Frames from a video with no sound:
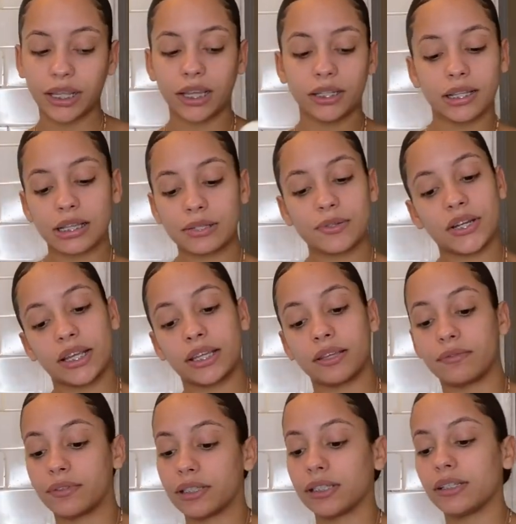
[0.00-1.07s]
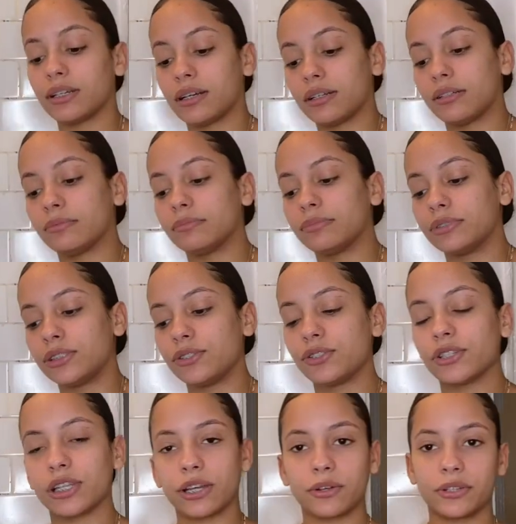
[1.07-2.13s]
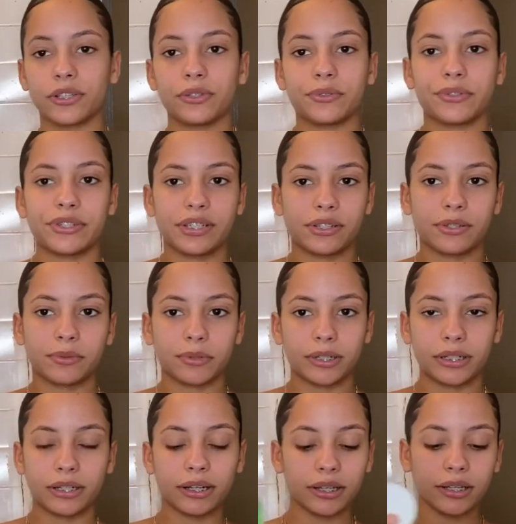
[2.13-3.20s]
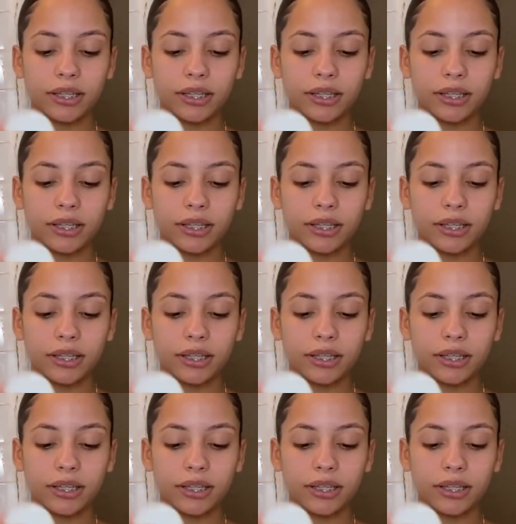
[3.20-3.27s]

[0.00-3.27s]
that's what I give it. Um, usually I only use this one.